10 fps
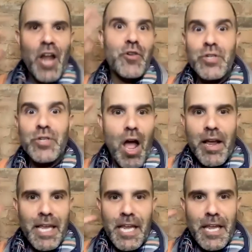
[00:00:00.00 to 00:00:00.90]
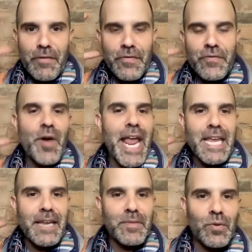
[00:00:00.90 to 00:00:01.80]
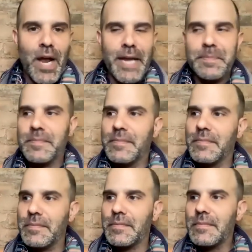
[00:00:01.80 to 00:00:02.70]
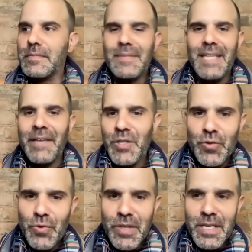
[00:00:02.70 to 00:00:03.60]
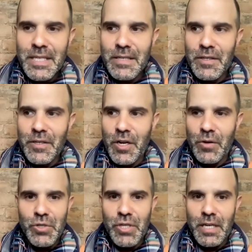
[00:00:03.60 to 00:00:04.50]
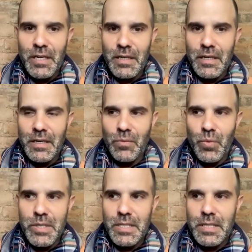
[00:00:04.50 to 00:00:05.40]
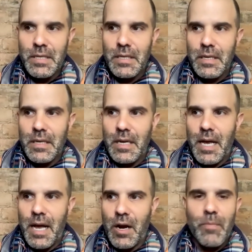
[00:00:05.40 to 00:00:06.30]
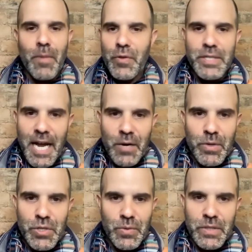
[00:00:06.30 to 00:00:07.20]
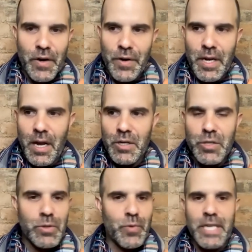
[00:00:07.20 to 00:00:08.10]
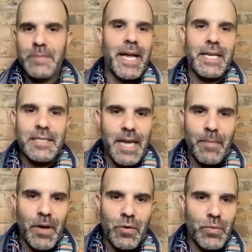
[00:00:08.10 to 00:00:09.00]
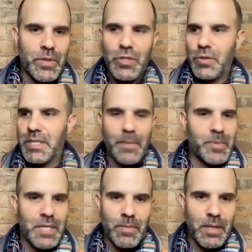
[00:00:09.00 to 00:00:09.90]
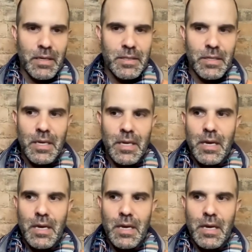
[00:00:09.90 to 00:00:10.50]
underdoggy framed, right? And the truth is, you know, she was, uh, her mother died when she was very young. She was raised by a stepmother with two step siblings